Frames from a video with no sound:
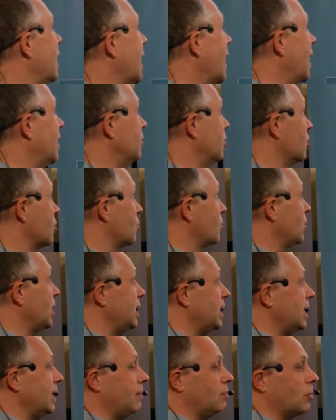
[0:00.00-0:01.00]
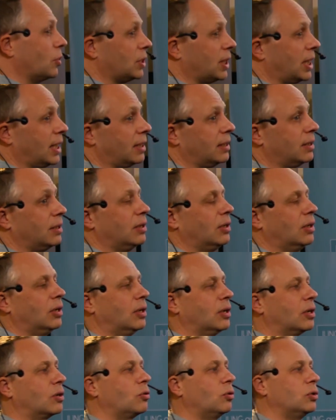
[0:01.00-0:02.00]
And the 3D
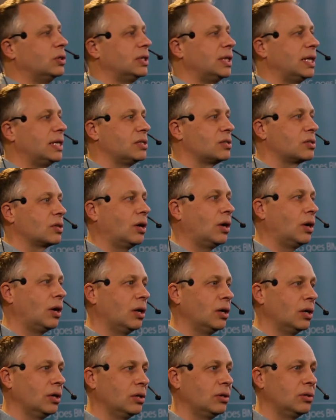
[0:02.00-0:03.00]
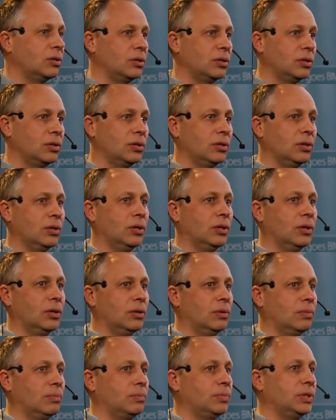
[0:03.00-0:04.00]
model contains all
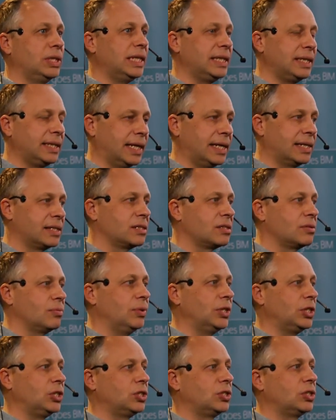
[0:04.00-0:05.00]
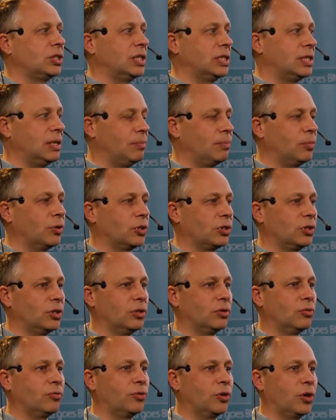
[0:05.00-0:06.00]
details, which is
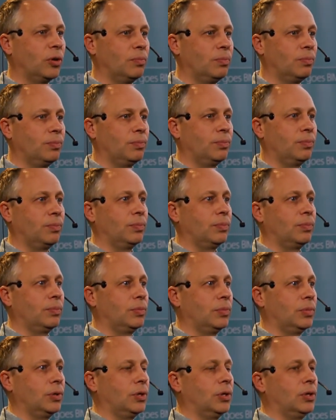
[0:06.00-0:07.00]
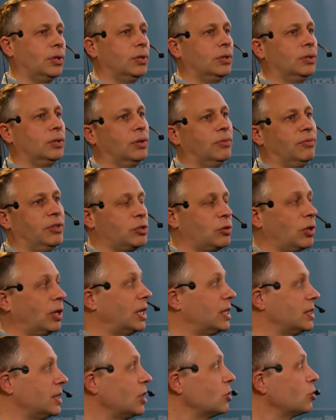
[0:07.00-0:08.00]
important from the
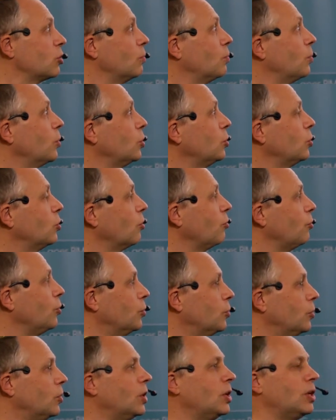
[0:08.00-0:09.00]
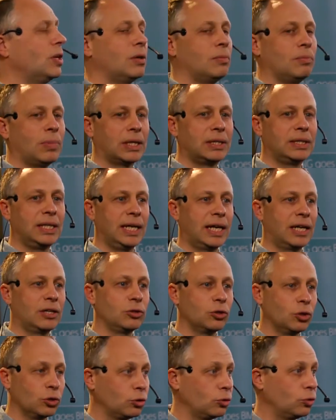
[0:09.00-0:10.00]
visualization point of view, but they are
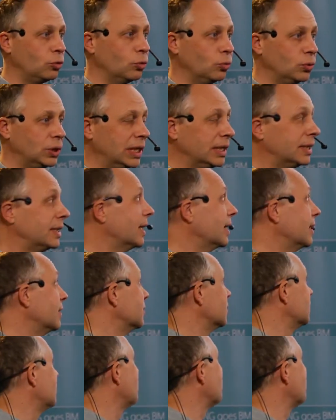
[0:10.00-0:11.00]
not too detailed.